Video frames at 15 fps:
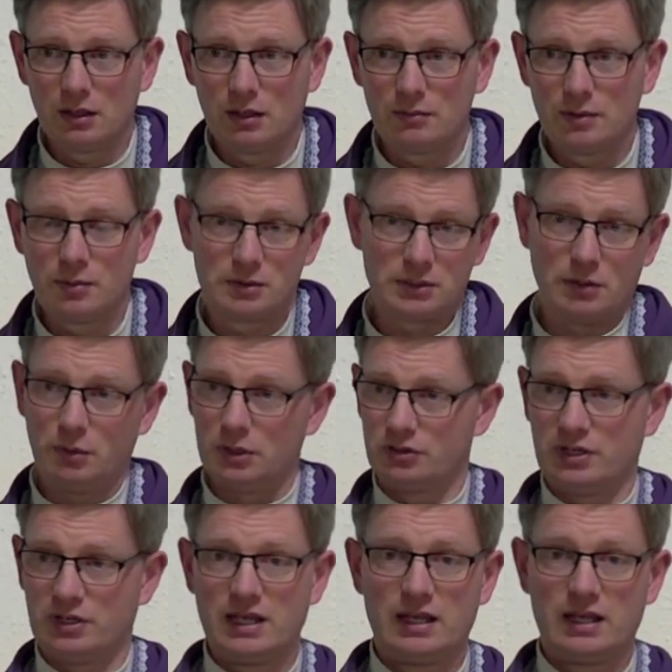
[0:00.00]
people say, well, sure,
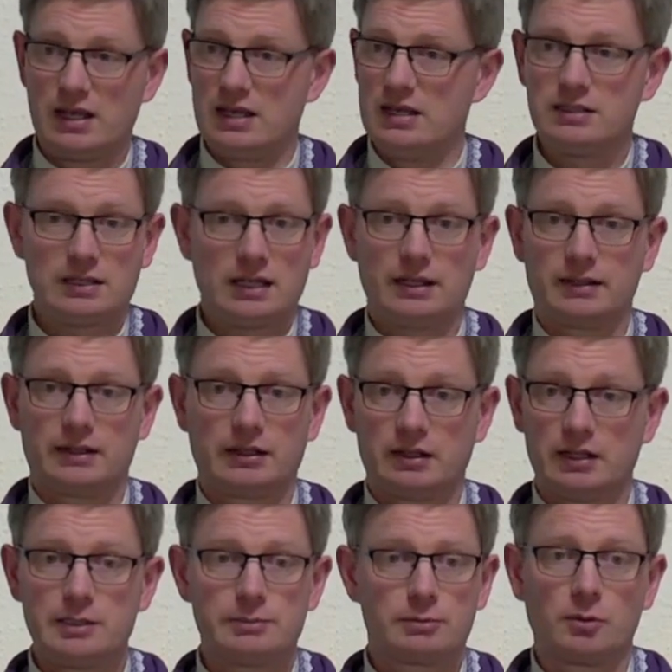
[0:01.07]
he, he's Catholic and
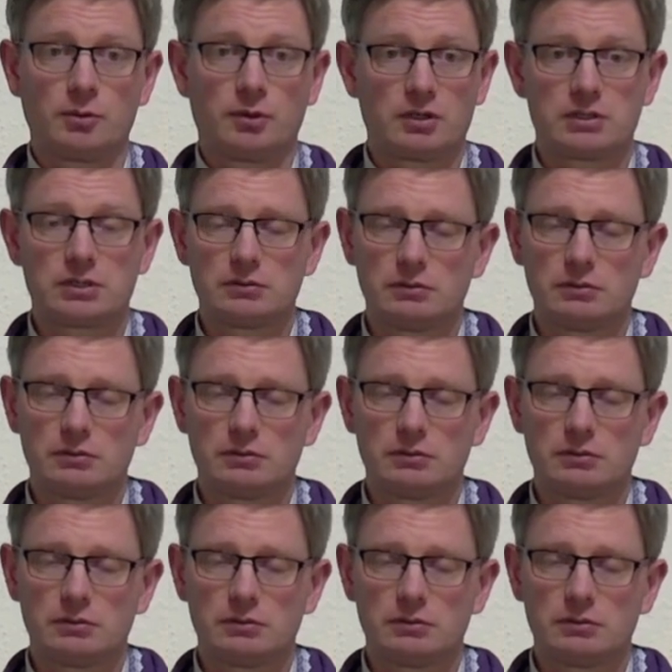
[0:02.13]
he's pro-abortion.